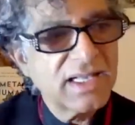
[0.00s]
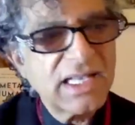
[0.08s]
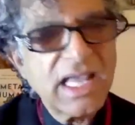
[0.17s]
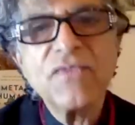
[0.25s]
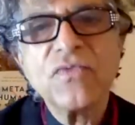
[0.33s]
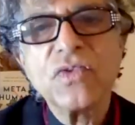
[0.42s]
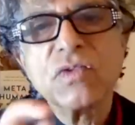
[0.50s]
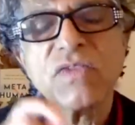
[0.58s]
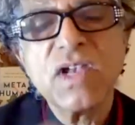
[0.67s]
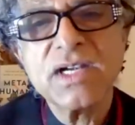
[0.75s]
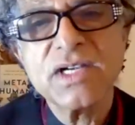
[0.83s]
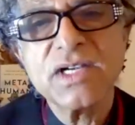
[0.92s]
life would
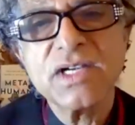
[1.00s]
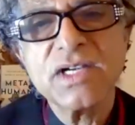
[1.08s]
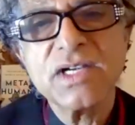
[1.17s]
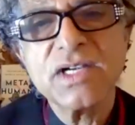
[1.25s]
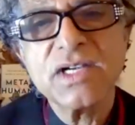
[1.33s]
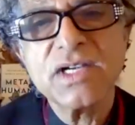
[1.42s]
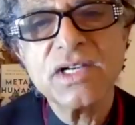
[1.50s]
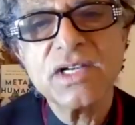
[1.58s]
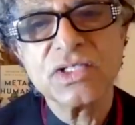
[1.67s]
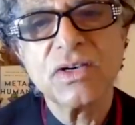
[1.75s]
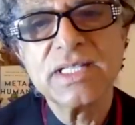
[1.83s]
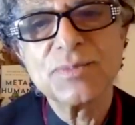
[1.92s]
flourish on this
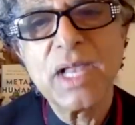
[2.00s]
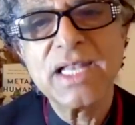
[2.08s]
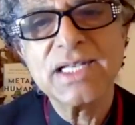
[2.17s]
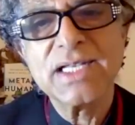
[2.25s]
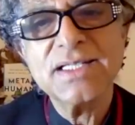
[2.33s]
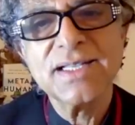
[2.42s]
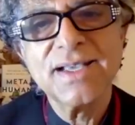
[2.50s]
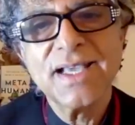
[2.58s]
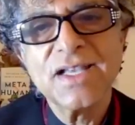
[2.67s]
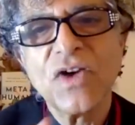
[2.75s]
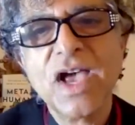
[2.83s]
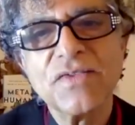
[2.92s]
planet in
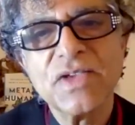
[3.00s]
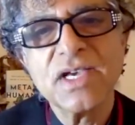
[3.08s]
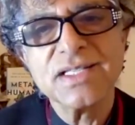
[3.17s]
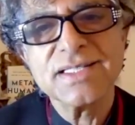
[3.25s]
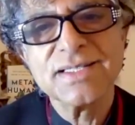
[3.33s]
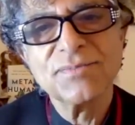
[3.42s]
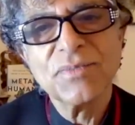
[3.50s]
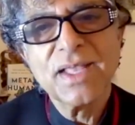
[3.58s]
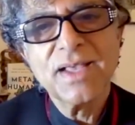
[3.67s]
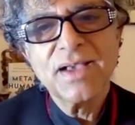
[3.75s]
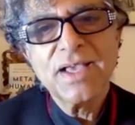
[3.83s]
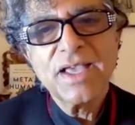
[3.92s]
five years.
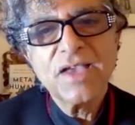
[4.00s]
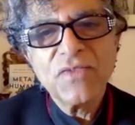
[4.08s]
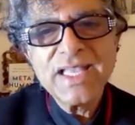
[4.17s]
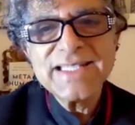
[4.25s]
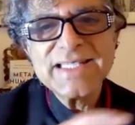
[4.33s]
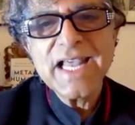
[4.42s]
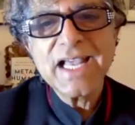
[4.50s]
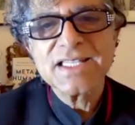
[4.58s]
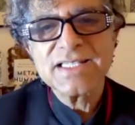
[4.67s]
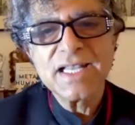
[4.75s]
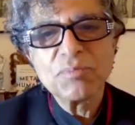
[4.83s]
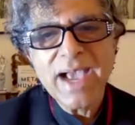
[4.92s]
If
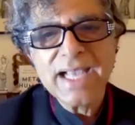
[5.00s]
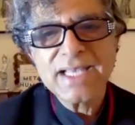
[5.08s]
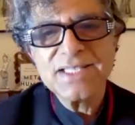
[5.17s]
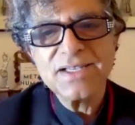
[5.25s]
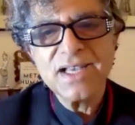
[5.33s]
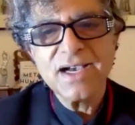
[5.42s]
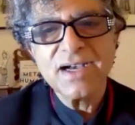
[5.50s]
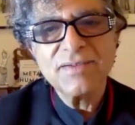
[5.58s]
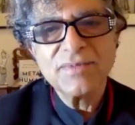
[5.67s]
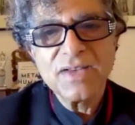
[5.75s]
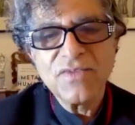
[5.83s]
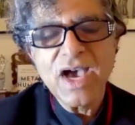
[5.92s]
insects and bacteria
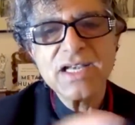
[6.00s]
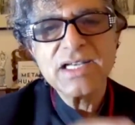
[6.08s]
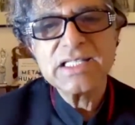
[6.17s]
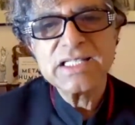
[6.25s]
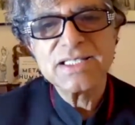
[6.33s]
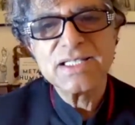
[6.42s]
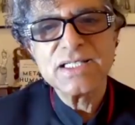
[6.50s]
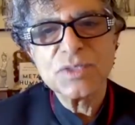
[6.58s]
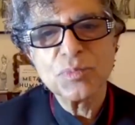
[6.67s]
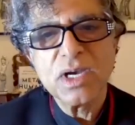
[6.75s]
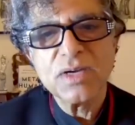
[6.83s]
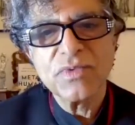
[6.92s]
and viruses
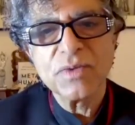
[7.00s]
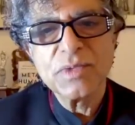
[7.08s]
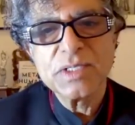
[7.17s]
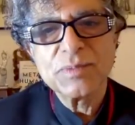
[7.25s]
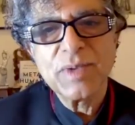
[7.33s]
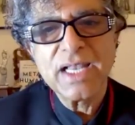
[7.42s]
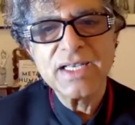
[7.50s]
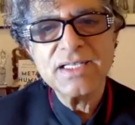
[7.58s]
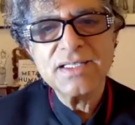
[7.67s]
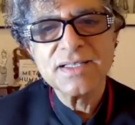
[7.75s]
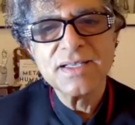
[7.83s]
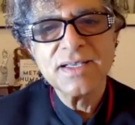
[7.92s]
disappeared from this planet,